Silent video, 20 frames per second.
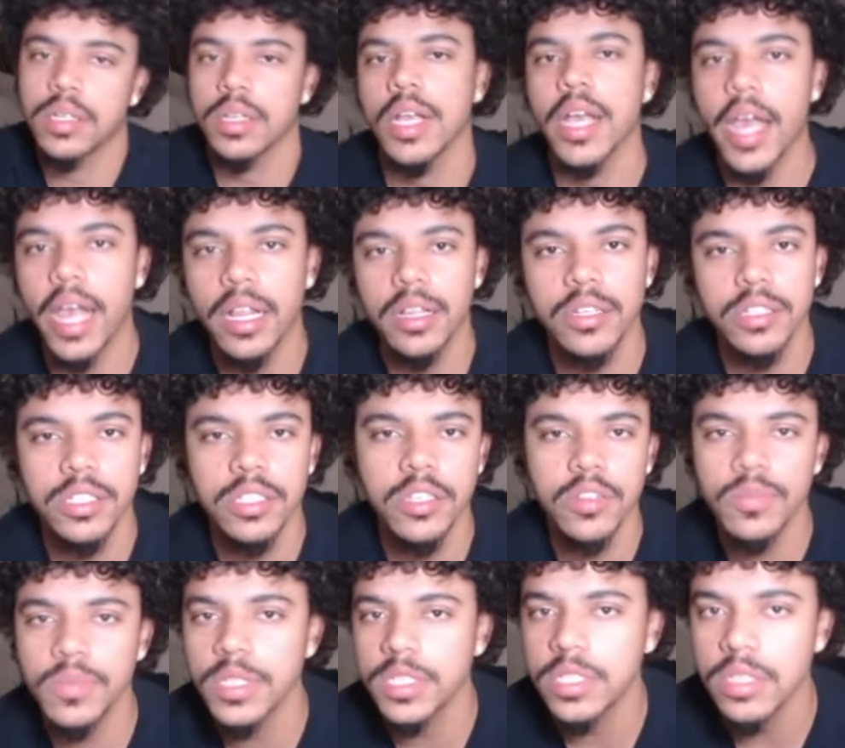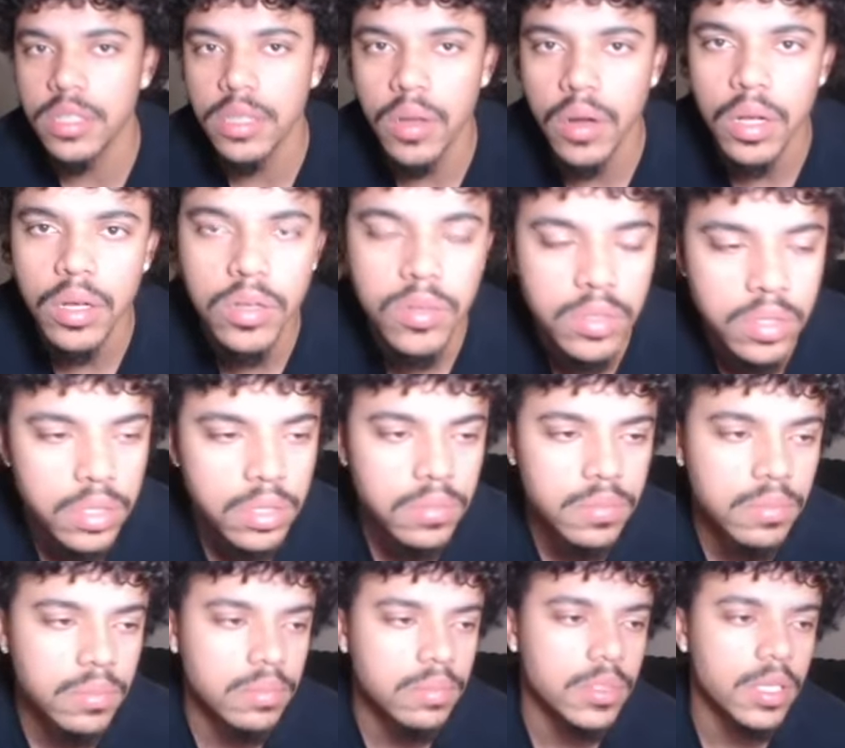Kyler's still missing throws
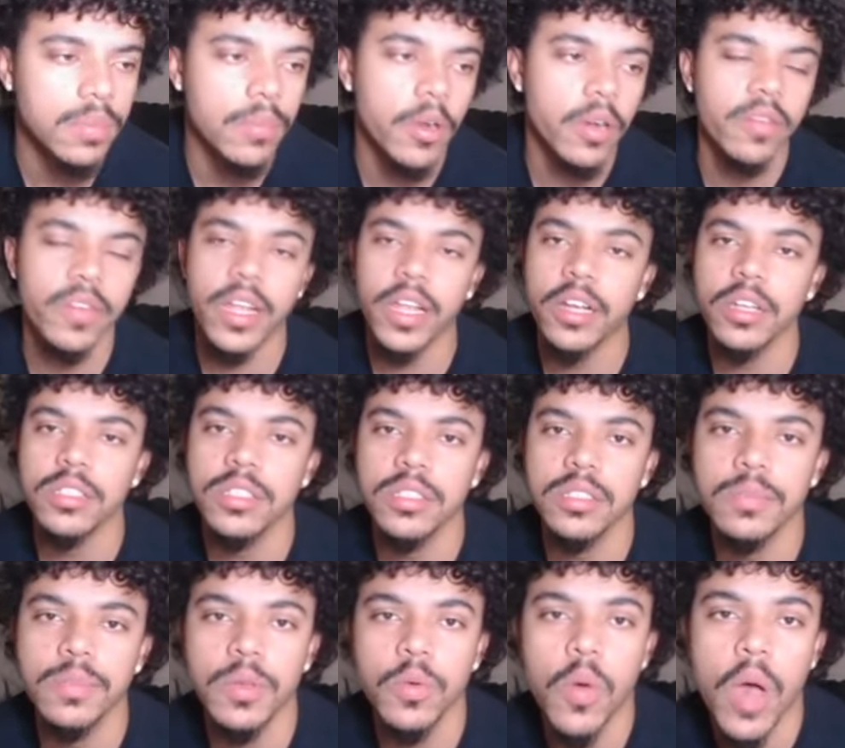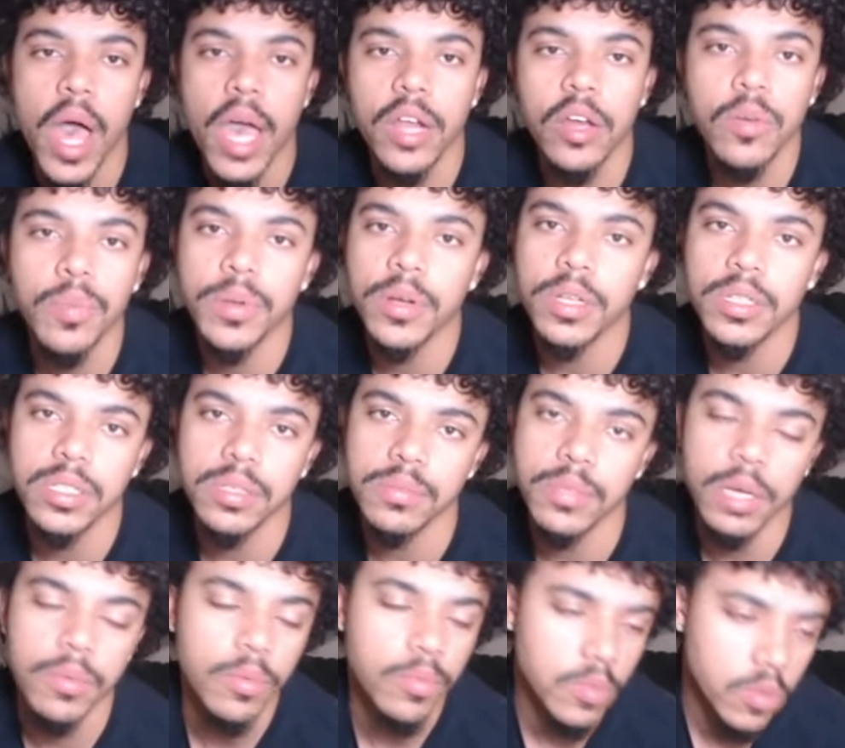to Marvin Harrison to be wide open on some
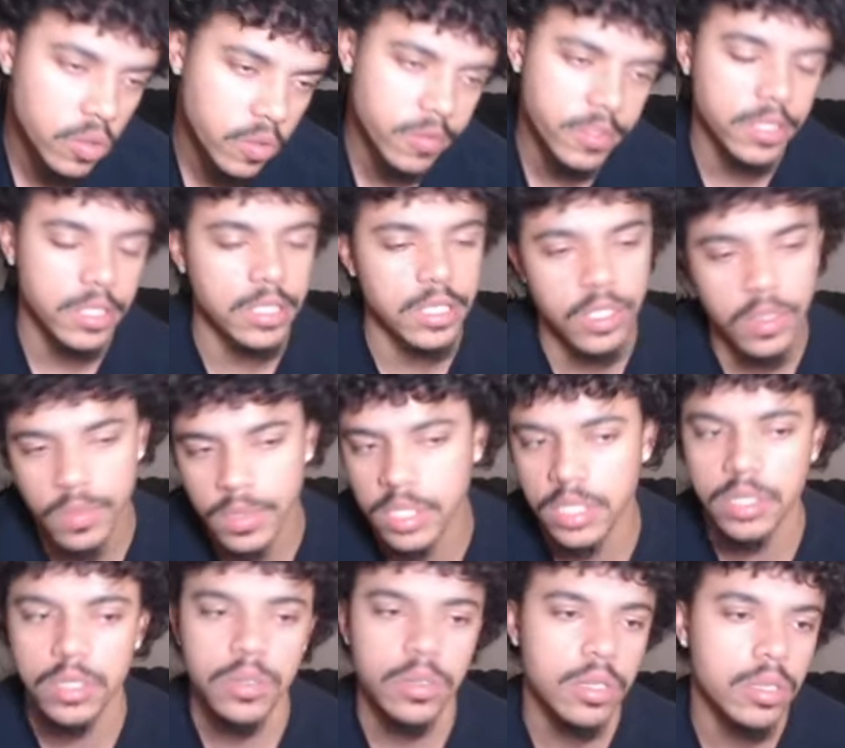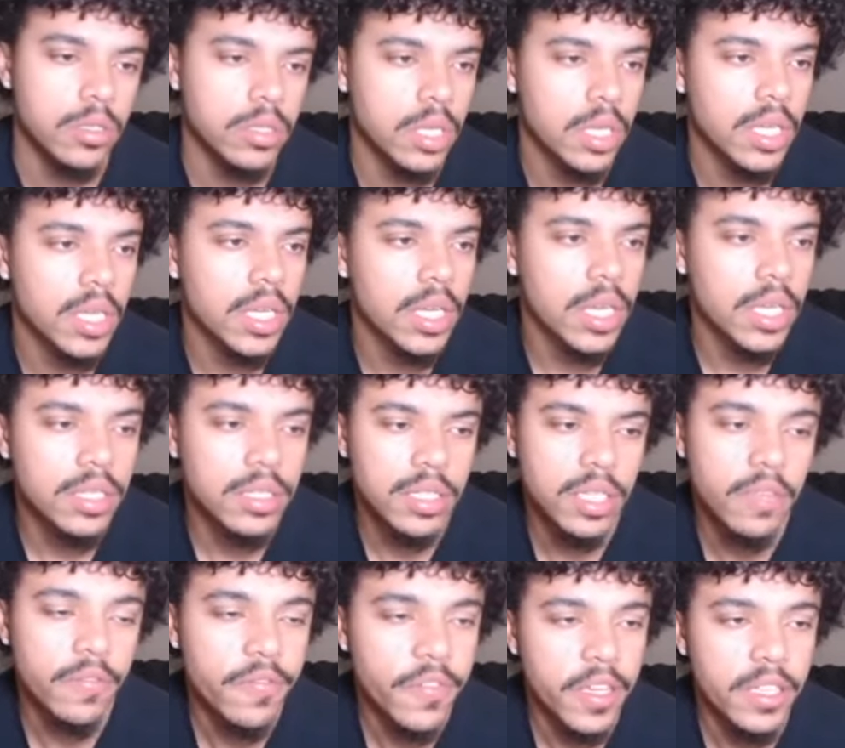double moves. He's still missing throws.
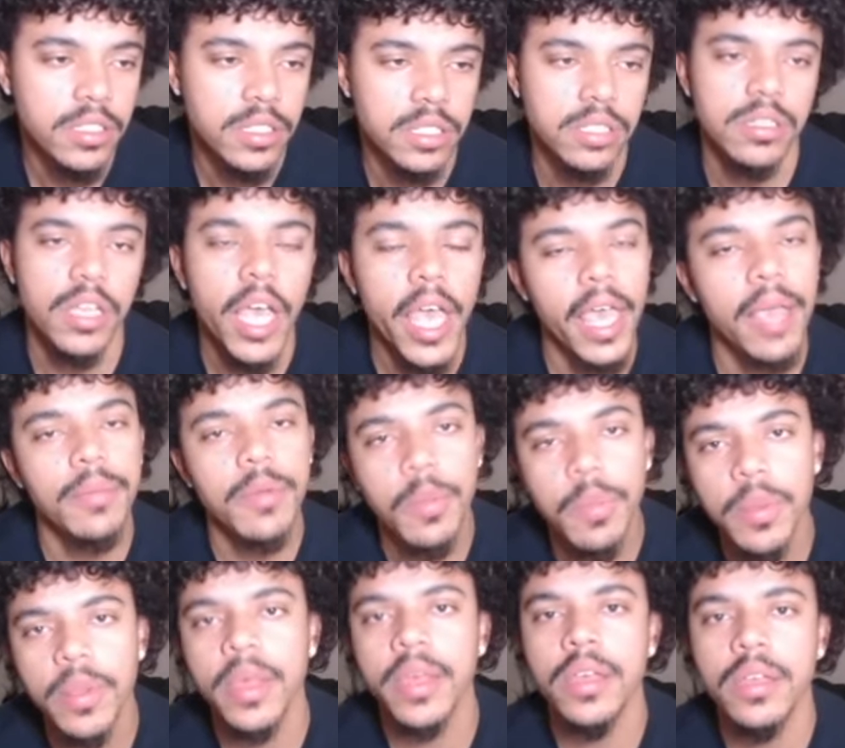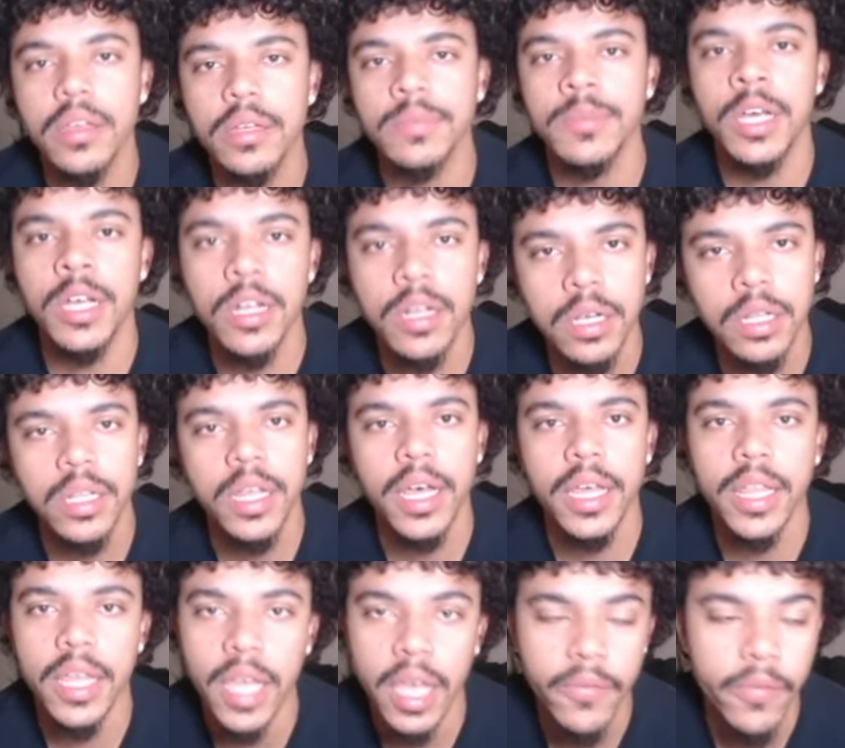Defense came to play. I'm not going to lie.
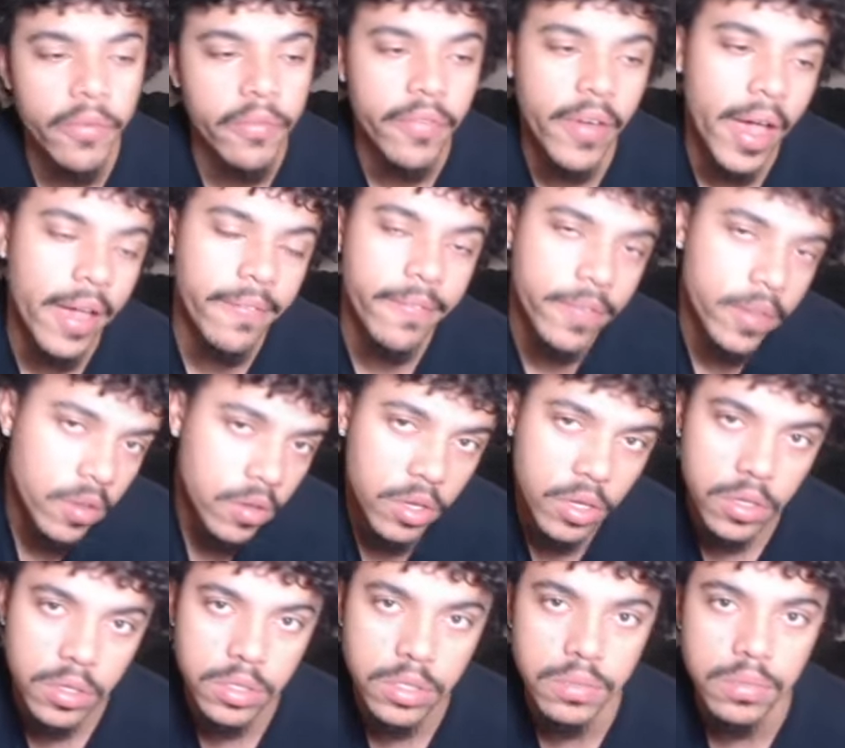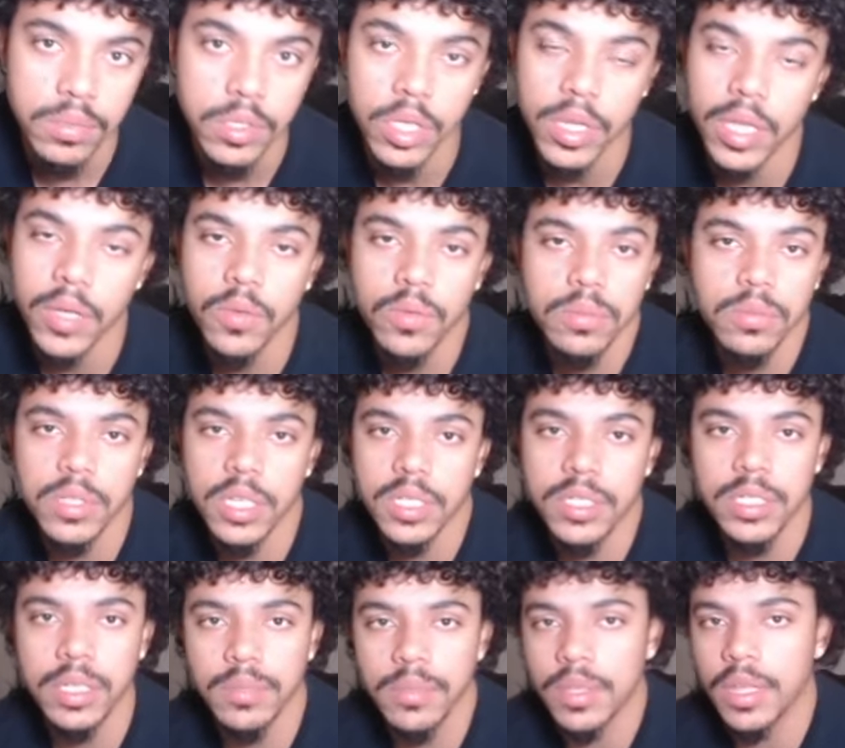They gave up 5 field goals, so they did
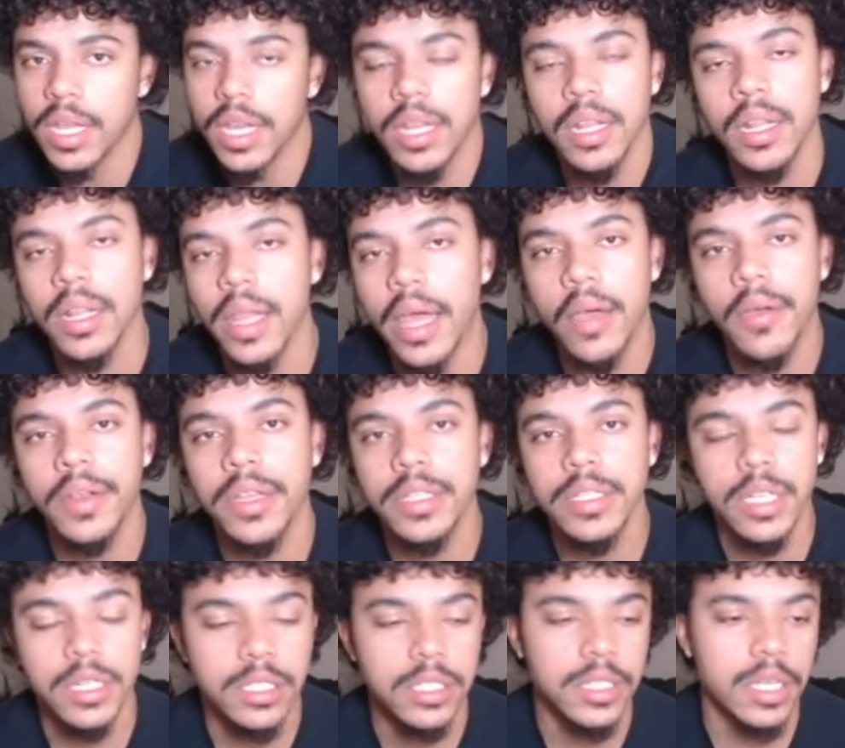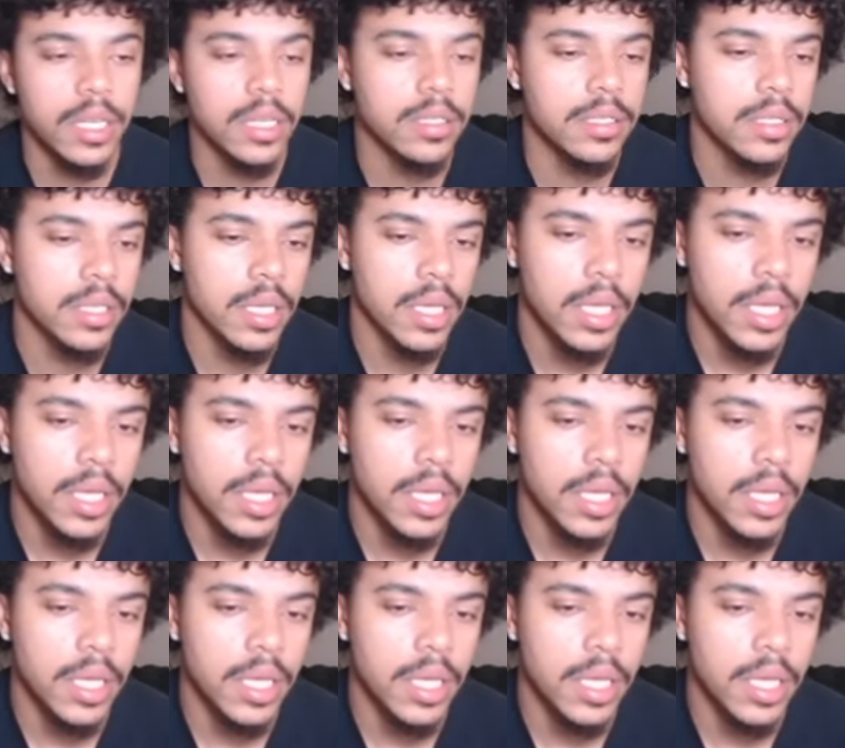something. They didn't allow any touchdowns.